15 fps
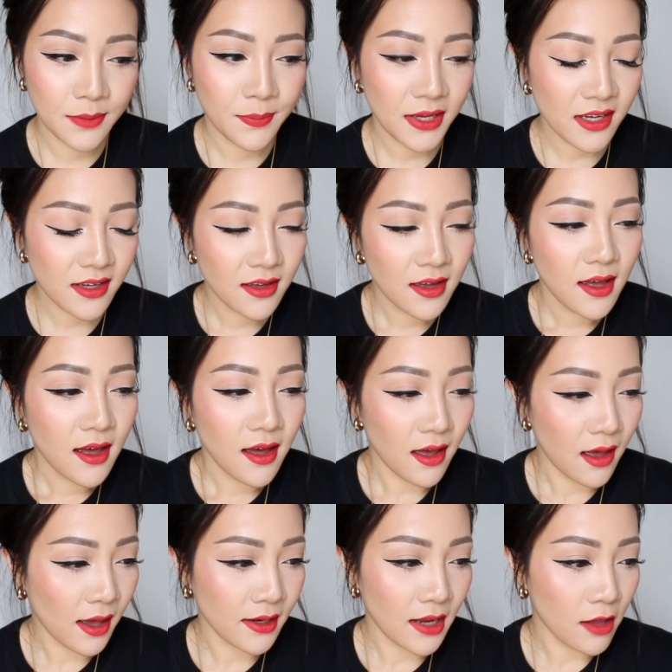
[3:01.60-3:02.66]
to me.
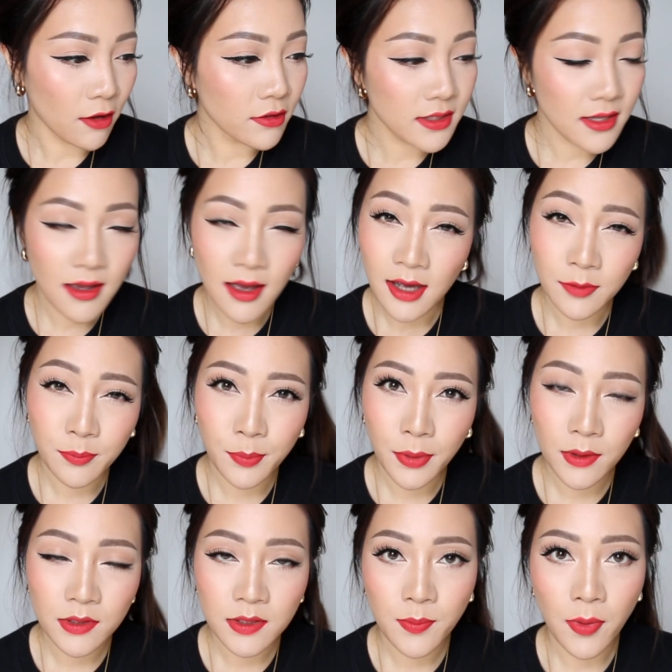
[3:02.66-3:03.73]
And I also had
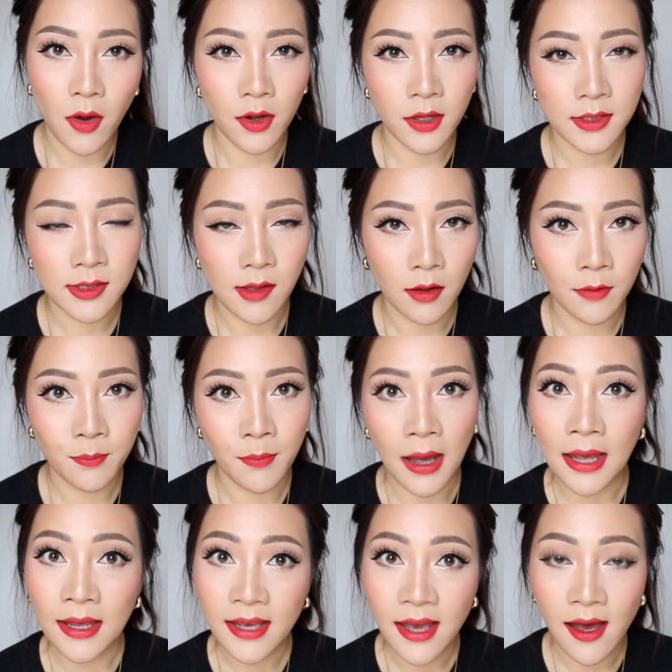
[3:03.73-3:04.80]
Boots points on
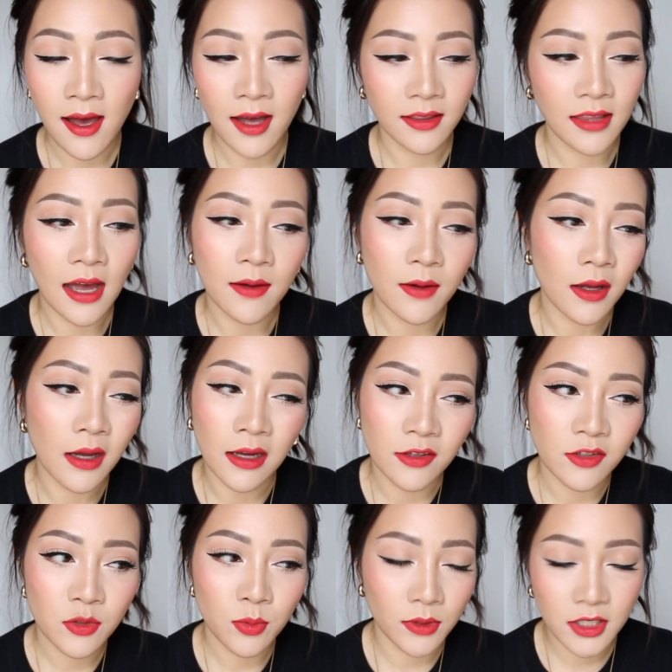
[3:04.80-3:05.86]
my card that
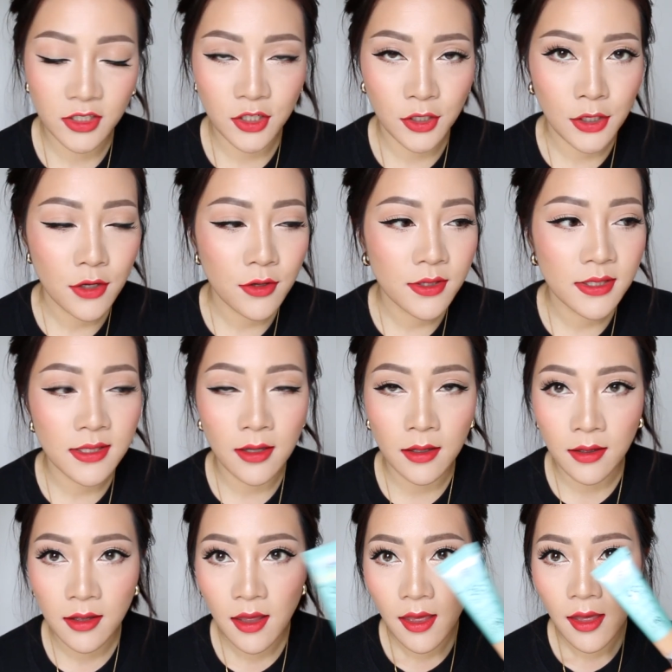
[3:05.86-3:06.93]
I just wanted to use,
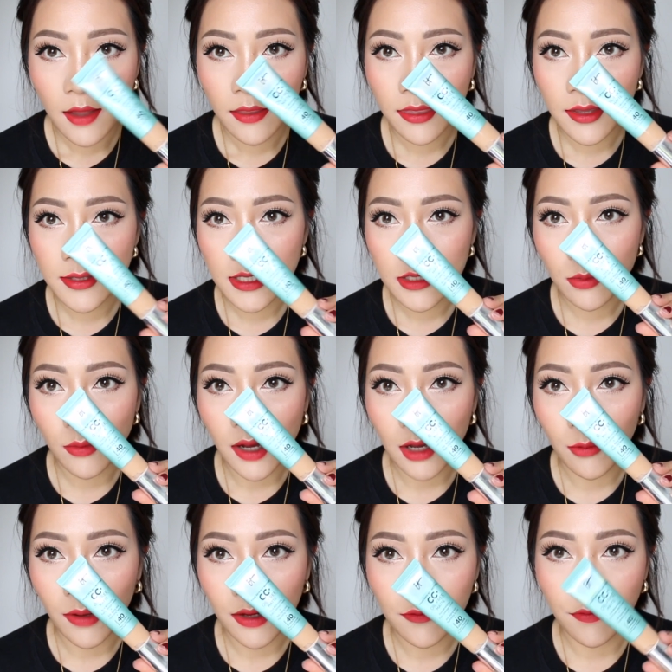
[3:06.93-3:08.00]
so this is what
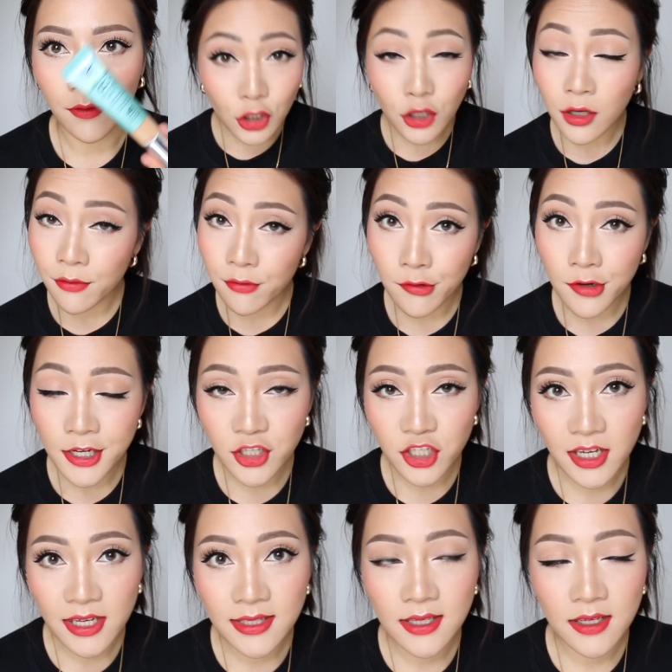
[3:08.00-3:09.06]
I went for. The
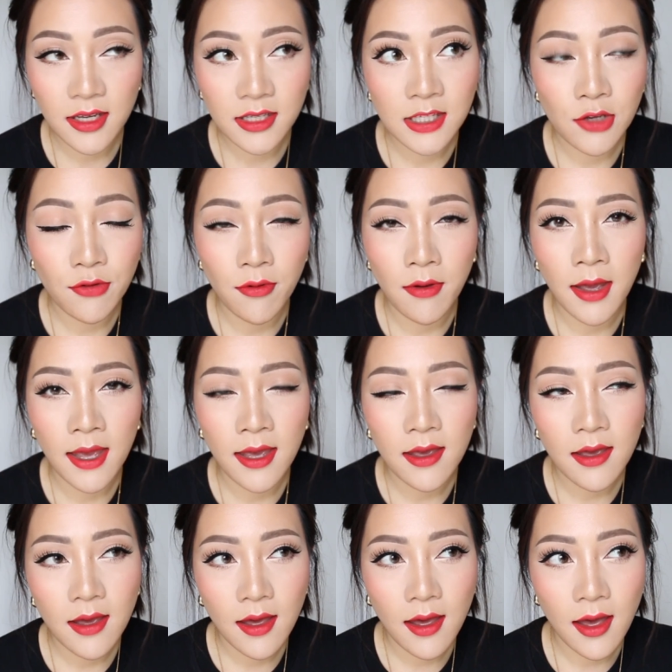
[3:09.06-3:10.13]
coverage isn't as
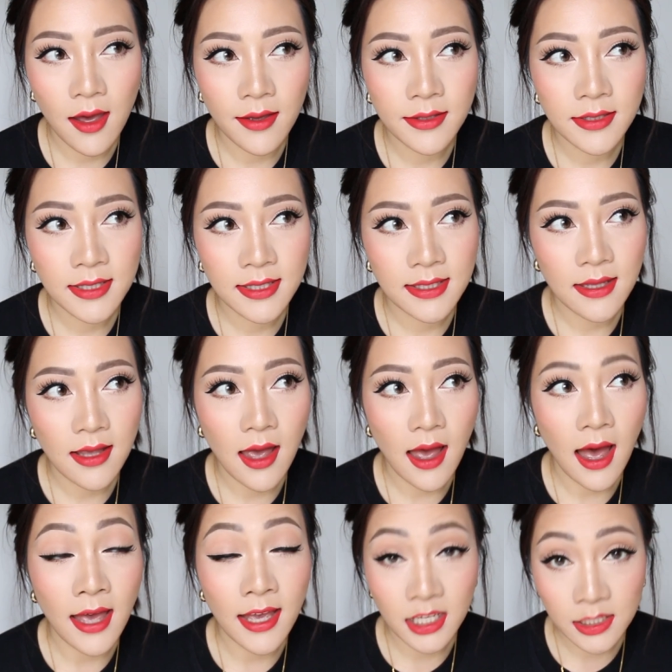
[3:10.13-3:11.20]
great as
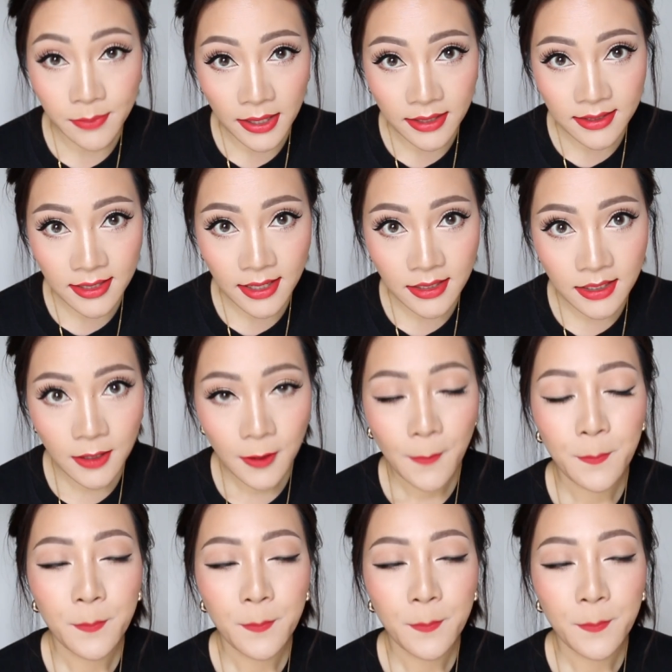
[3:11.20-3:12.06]
I expected.